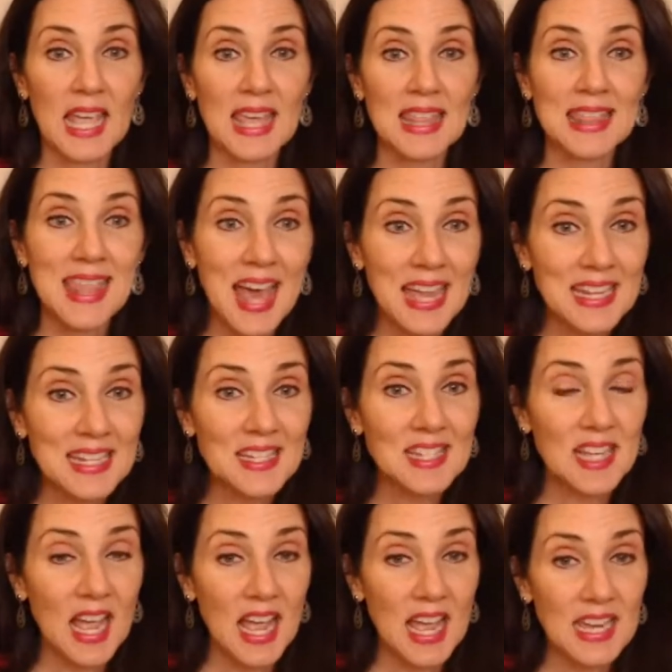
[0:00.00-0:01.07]
That is
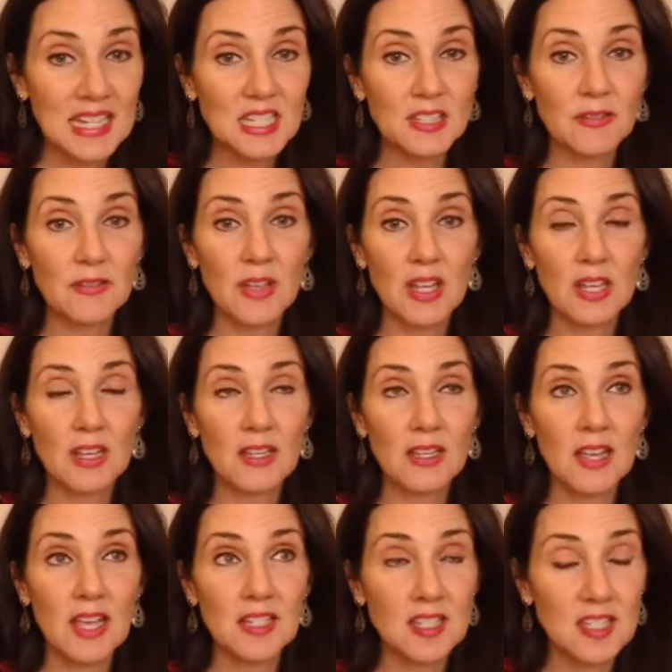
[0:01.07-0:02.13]
kind of
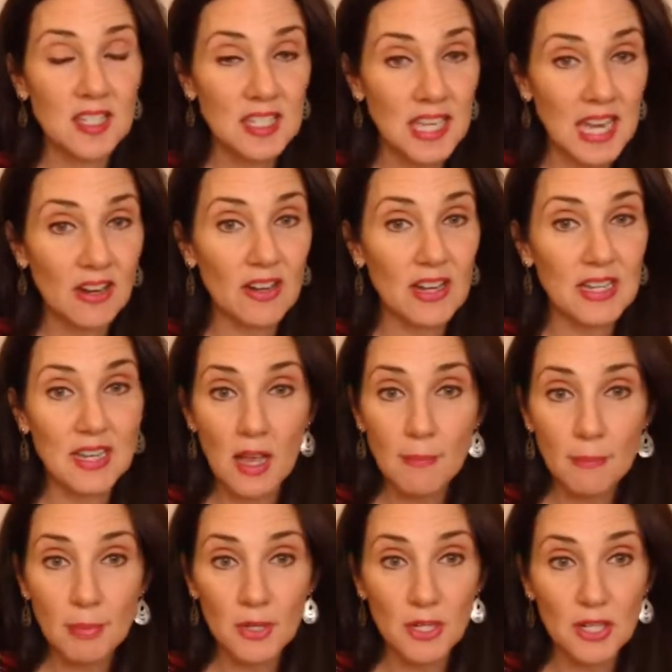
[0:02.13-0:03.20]
a scary
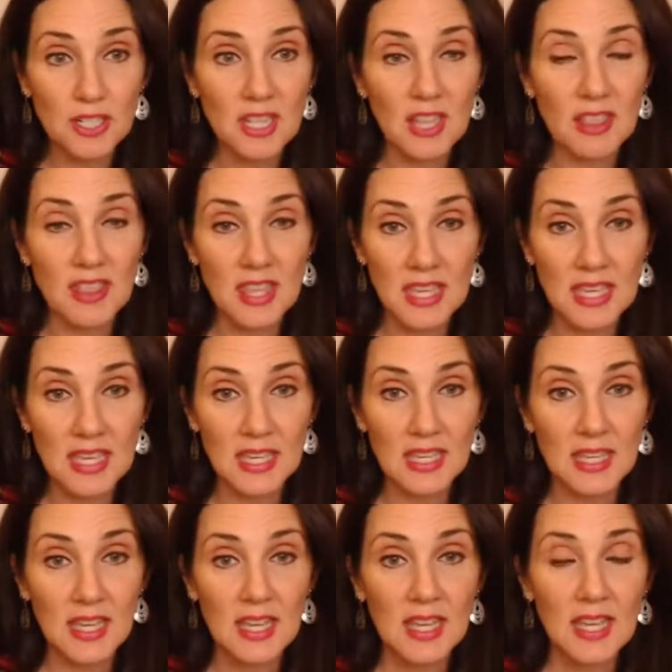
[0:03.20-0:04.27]
number to
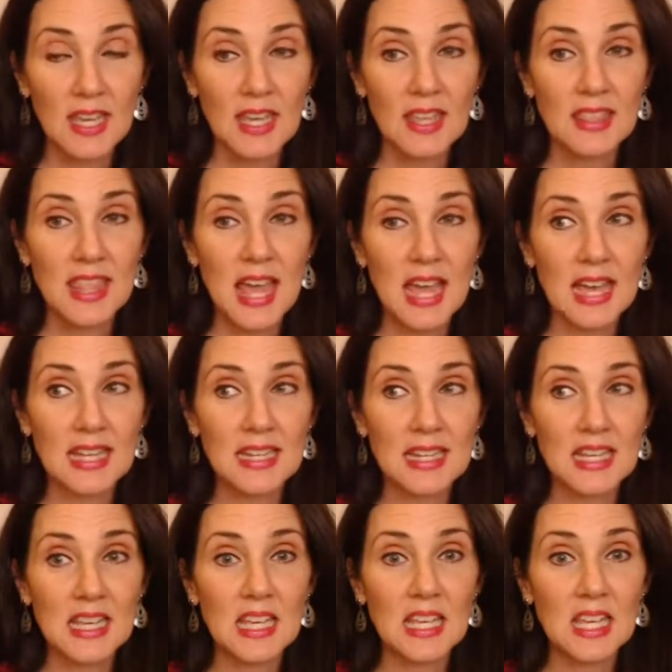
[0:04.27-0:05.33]
think that
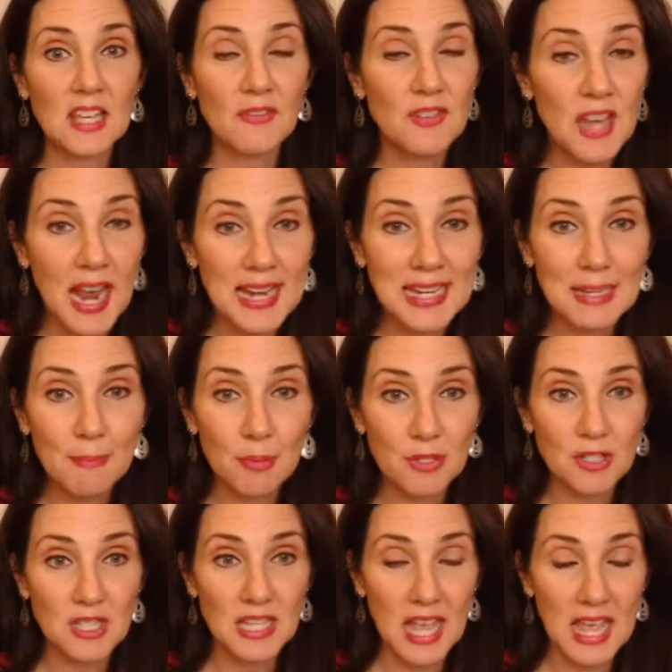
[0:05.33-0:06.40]
if
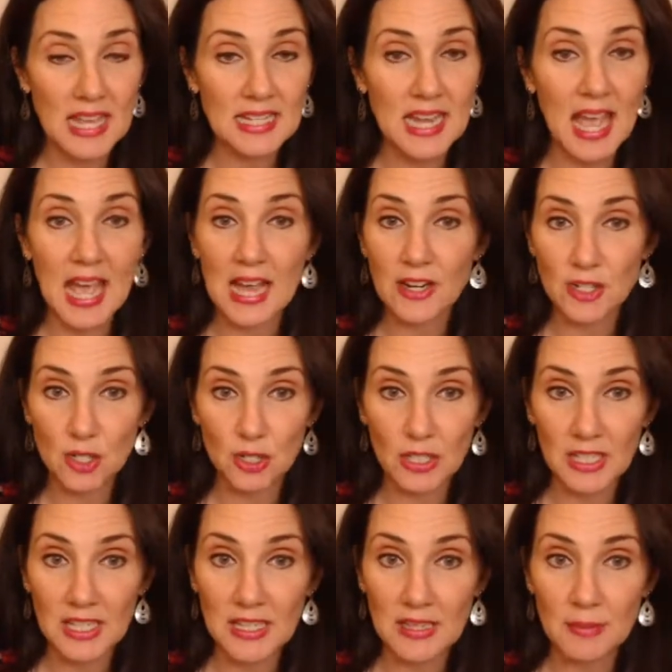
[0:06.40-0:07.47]
90%
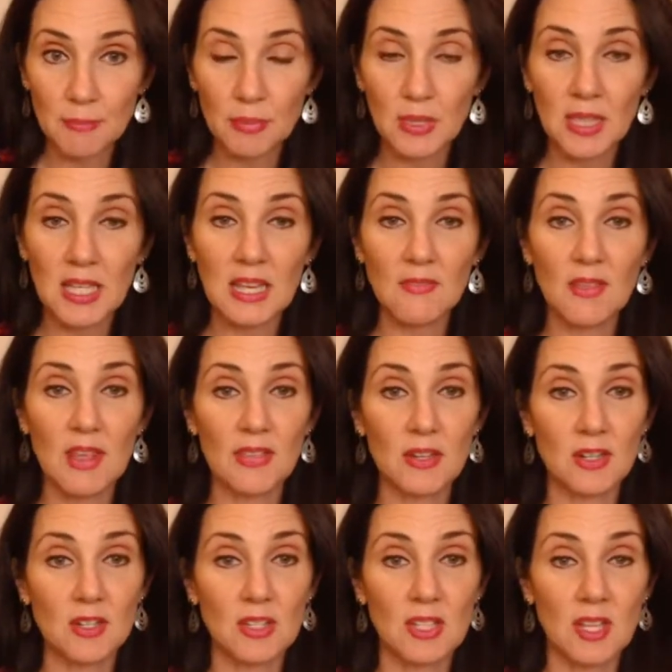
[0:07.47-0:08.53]
actually believe that
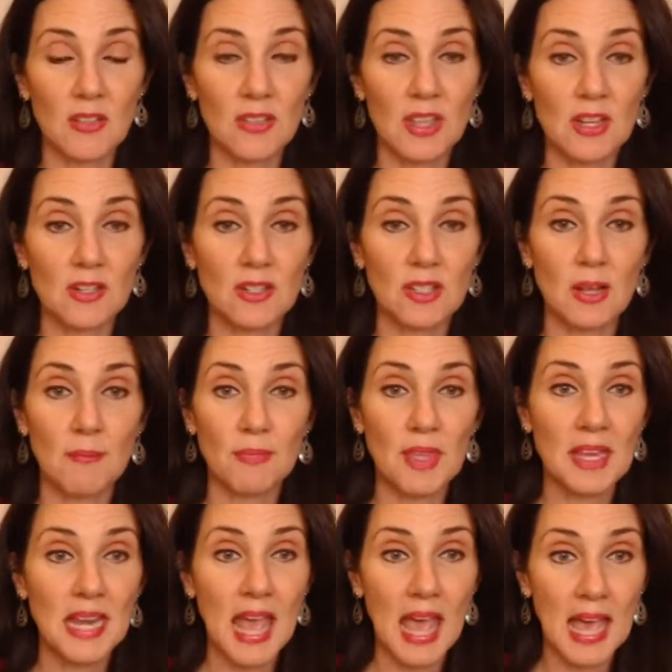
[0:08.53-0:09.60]
there's
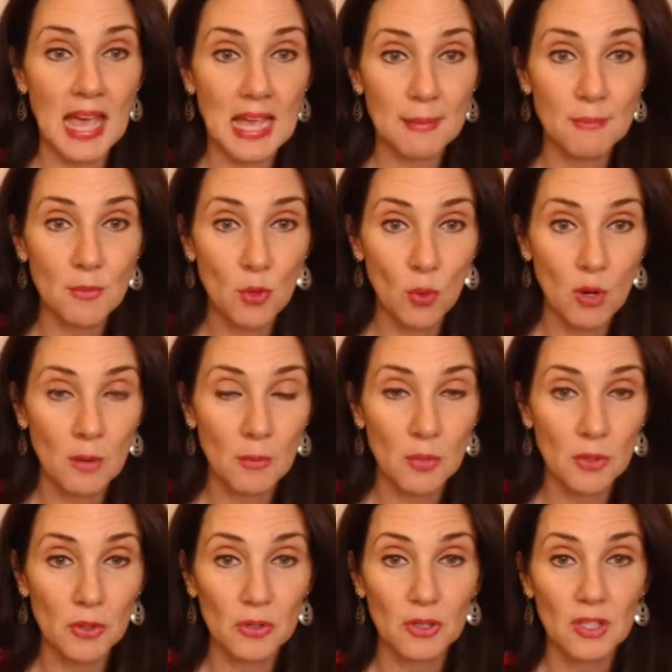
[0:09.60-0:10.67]
something
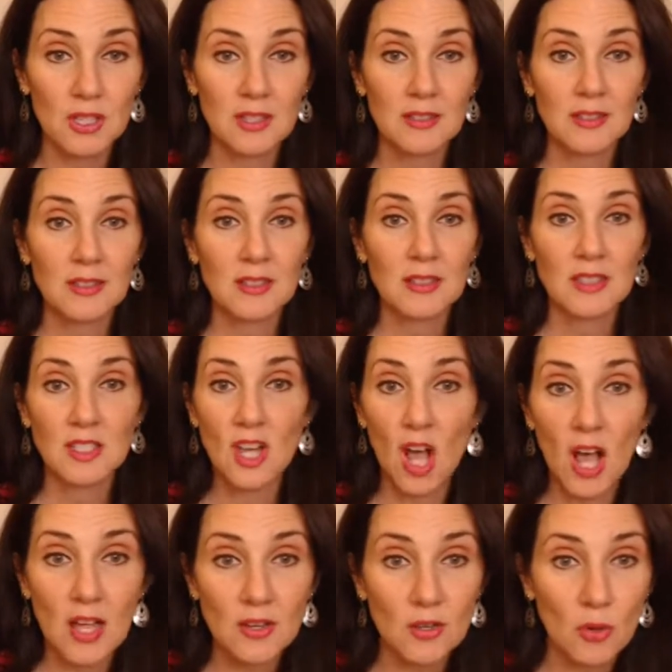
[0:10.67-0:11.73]
abnormal,
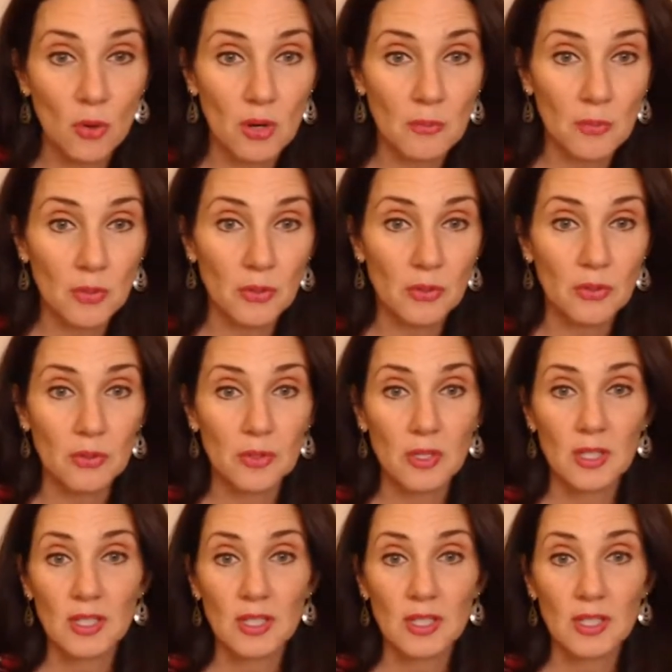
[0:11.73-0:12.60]
not normal,